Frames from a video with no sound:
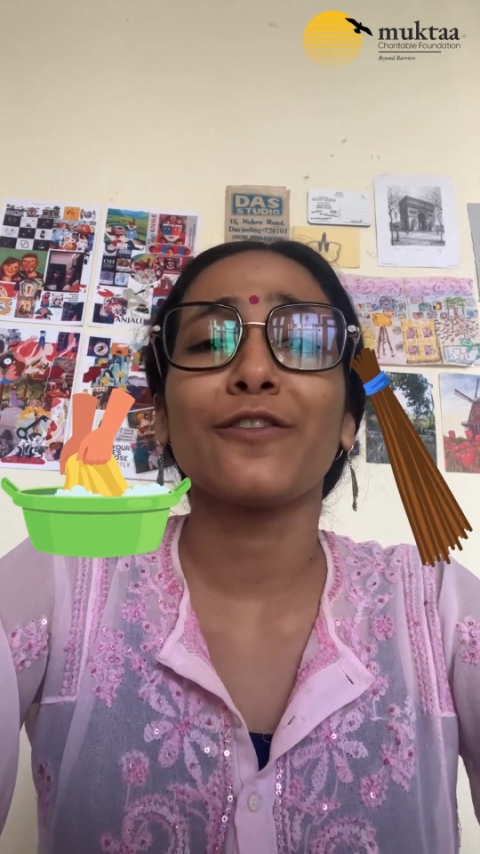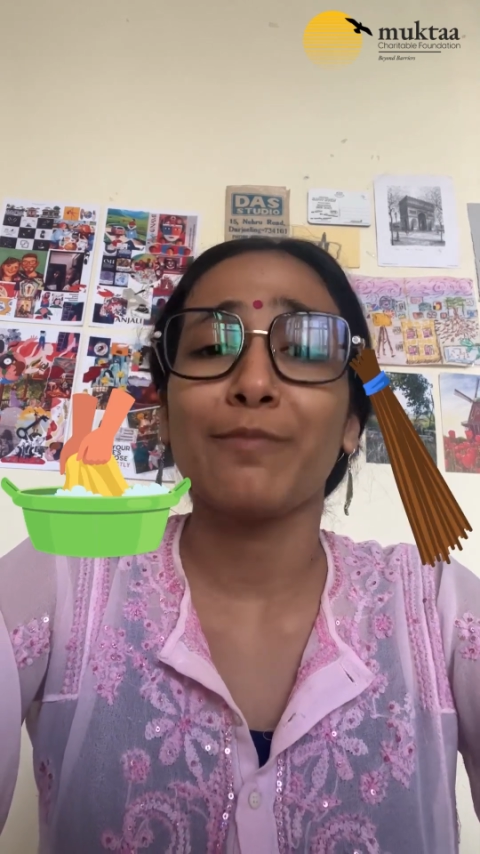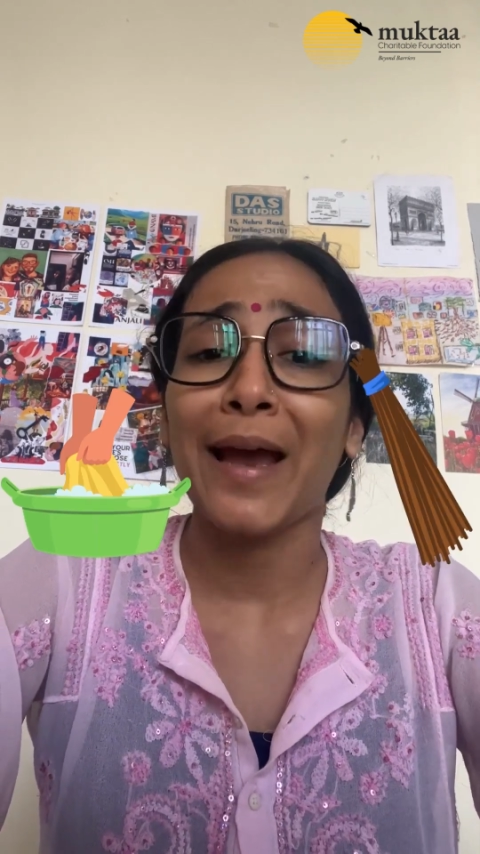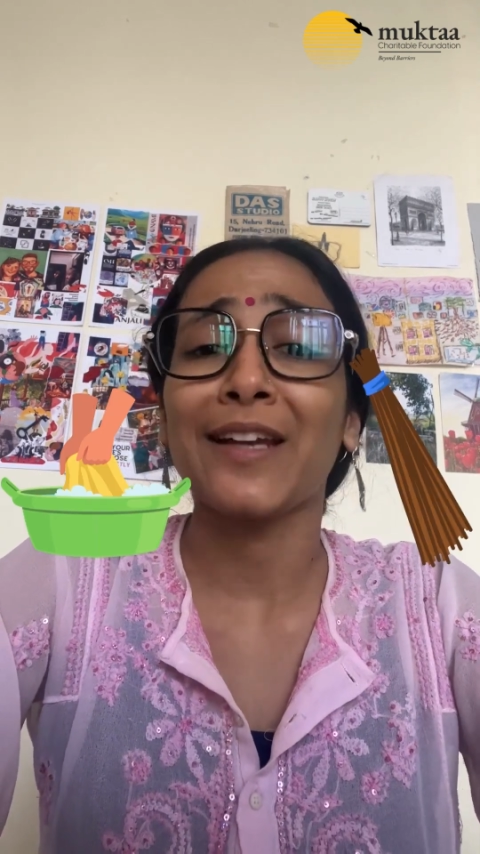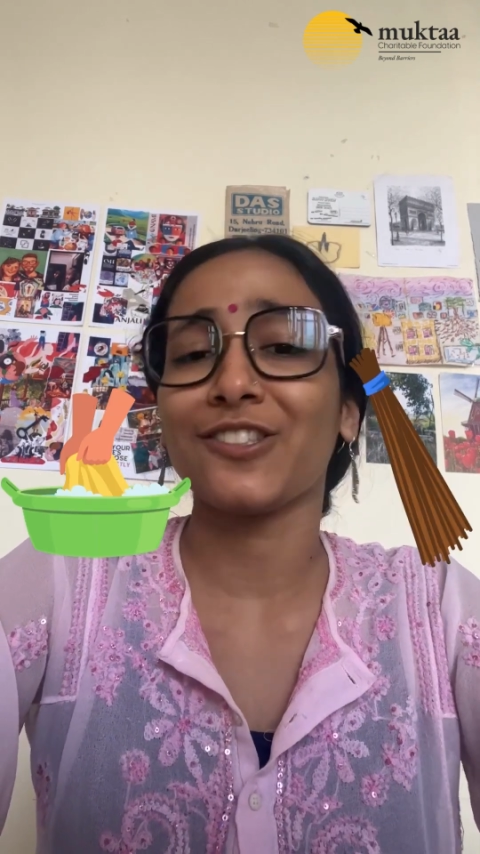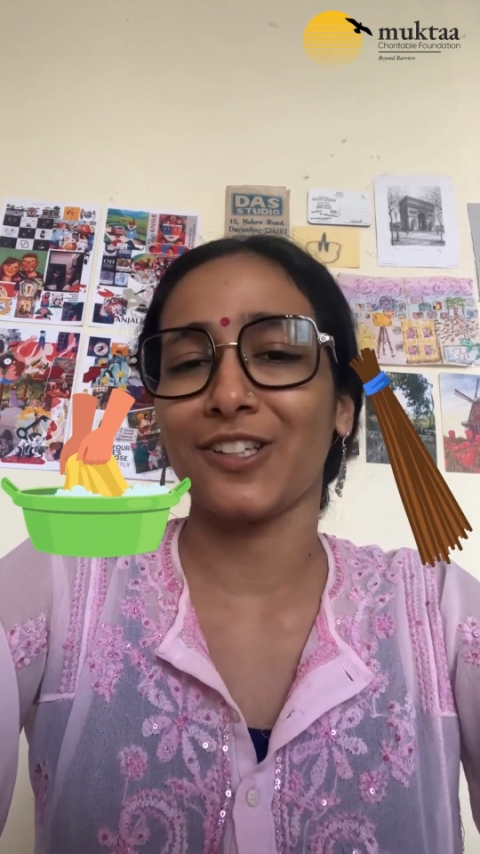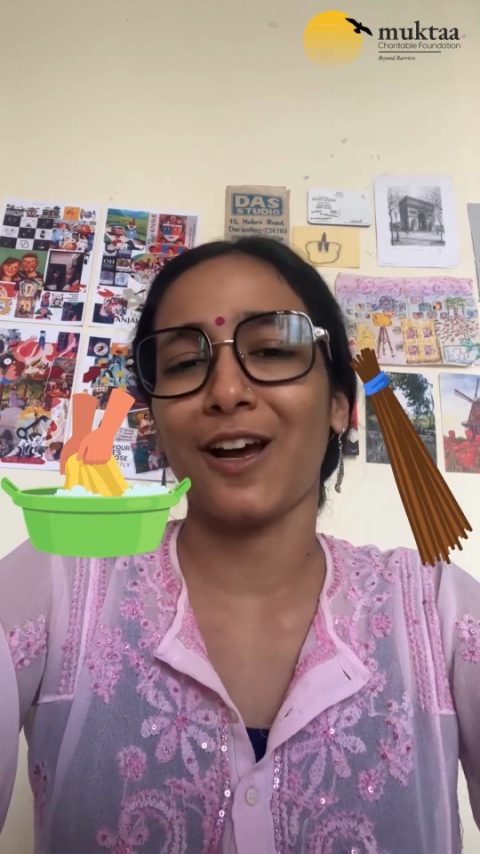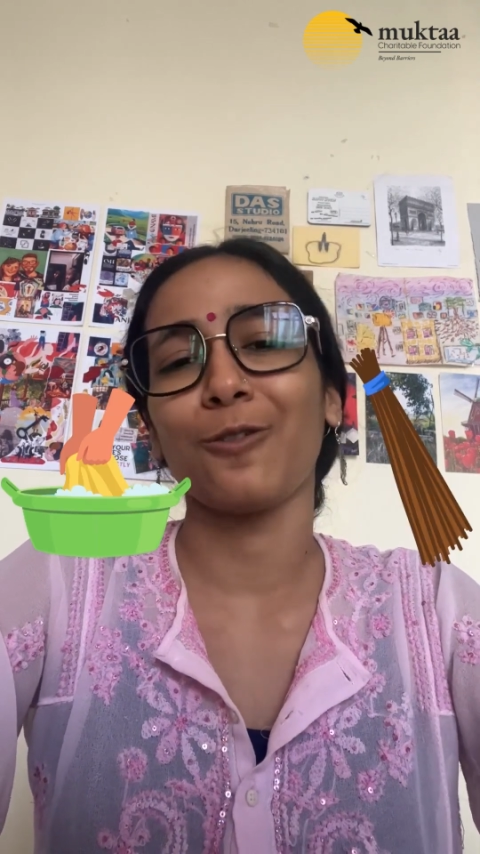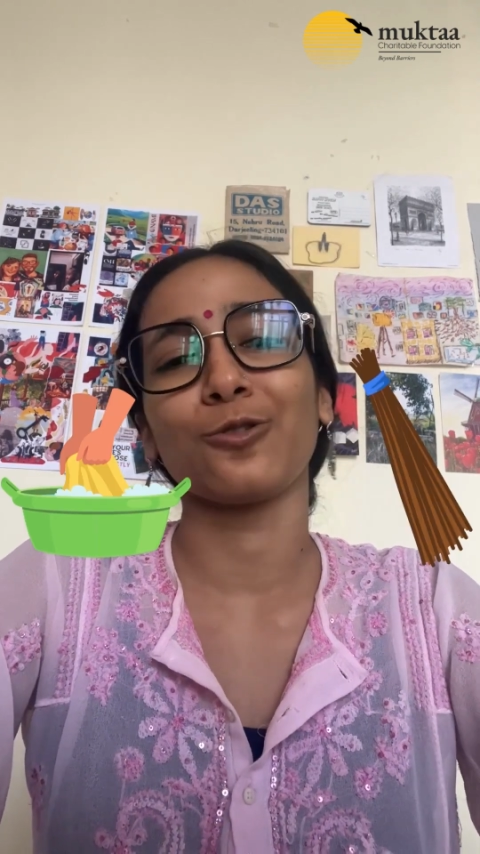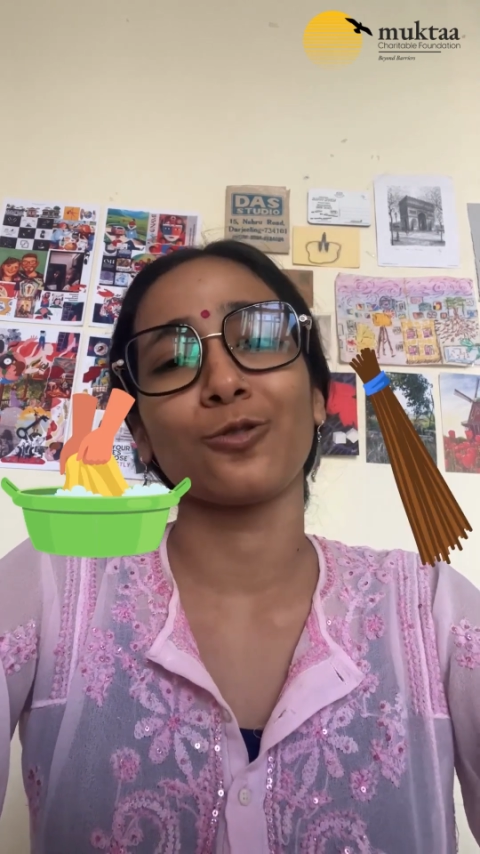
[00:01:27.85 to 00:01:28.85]
managing
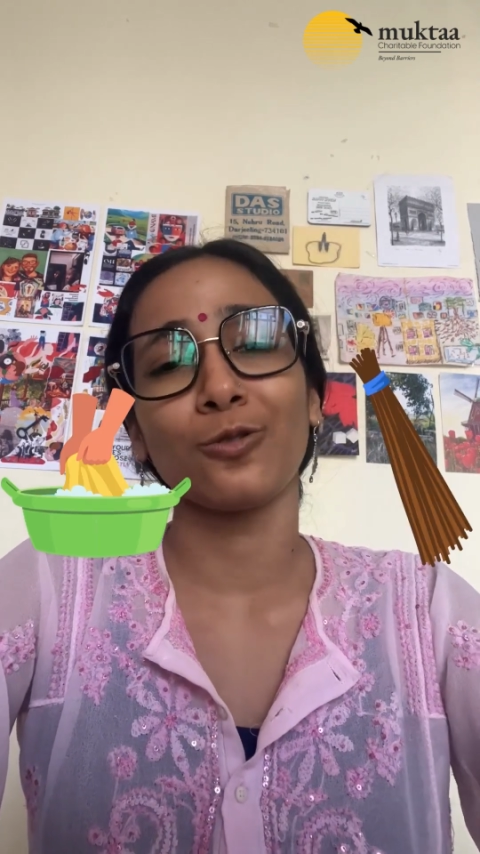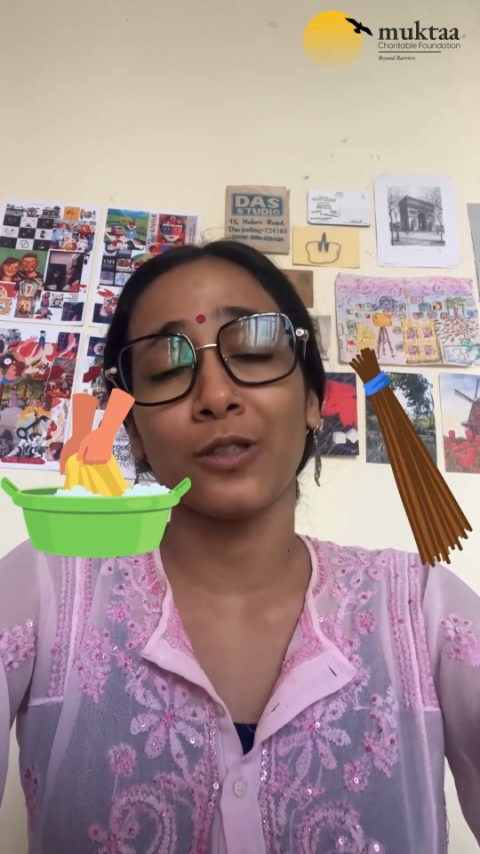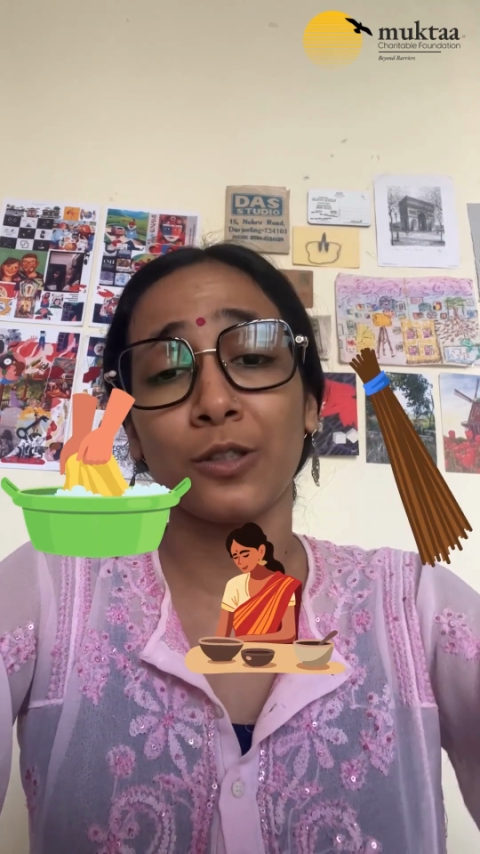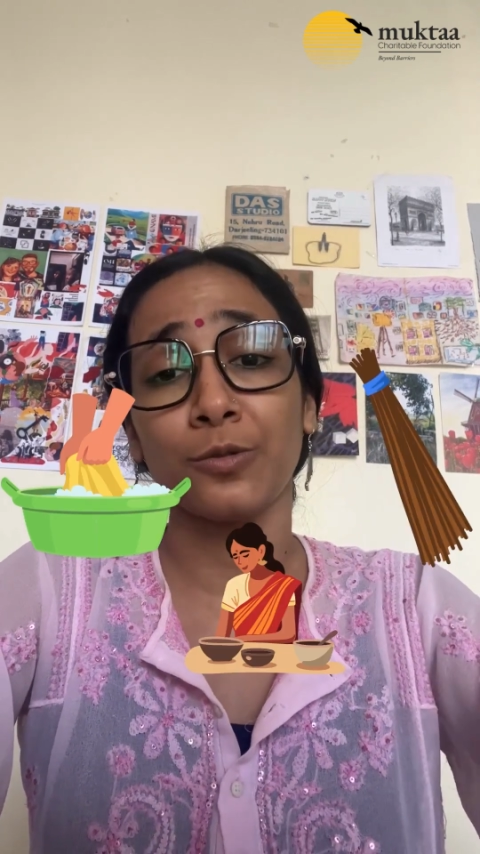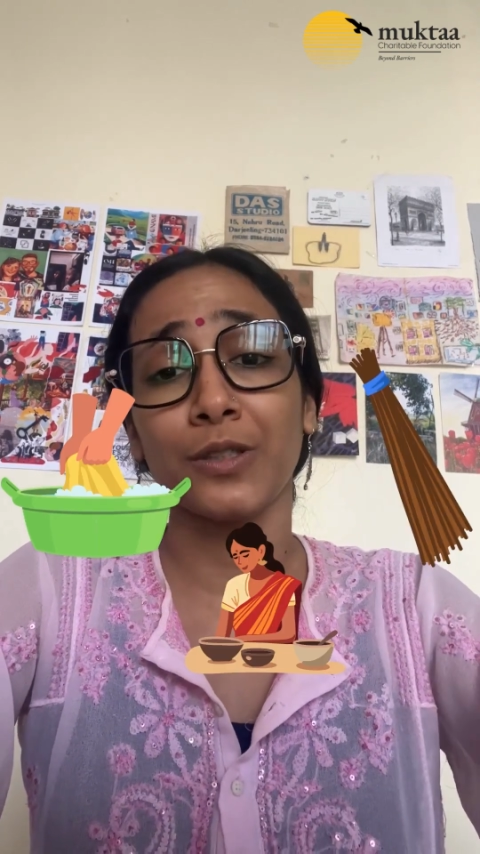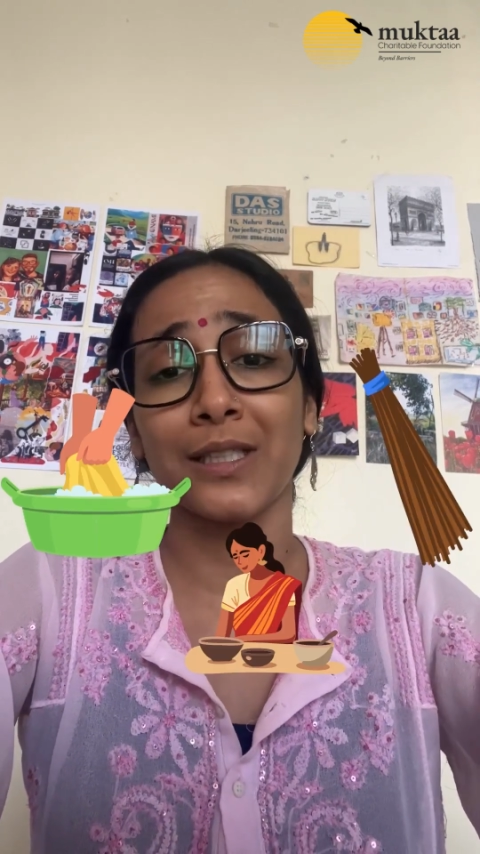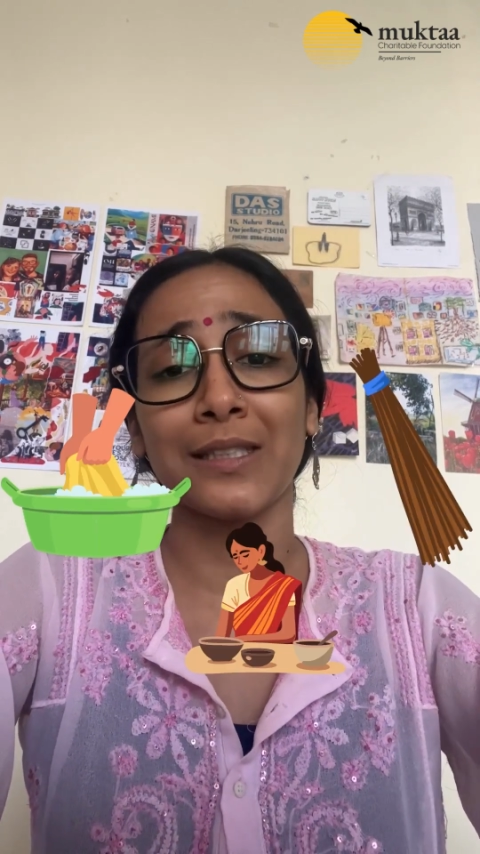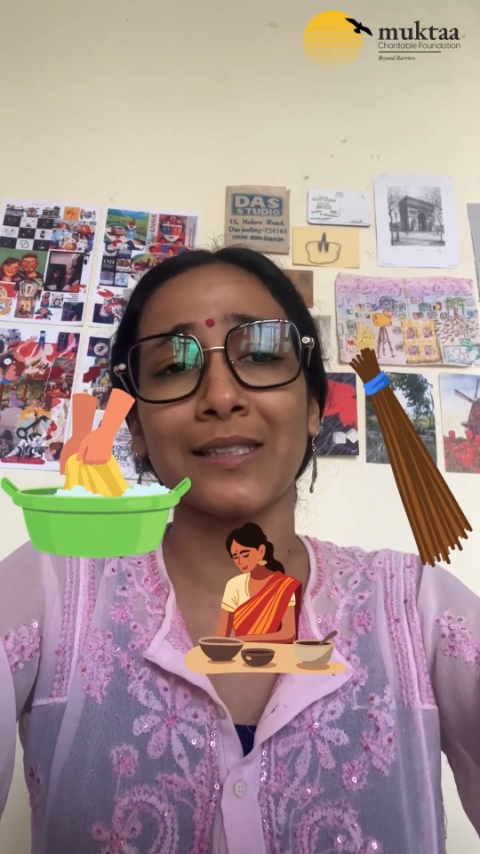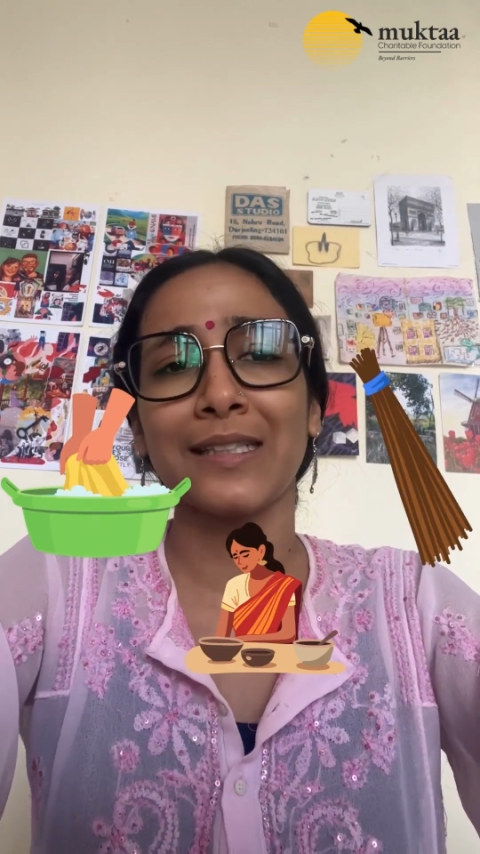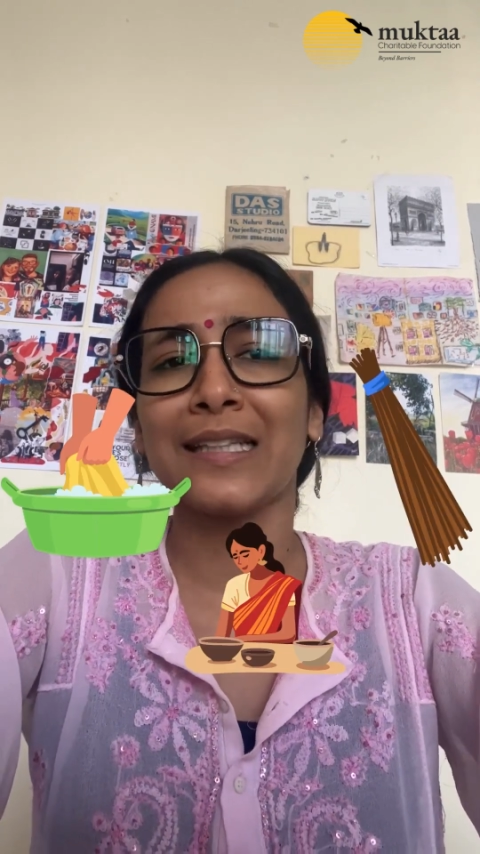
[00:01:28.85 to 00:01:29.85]
household duties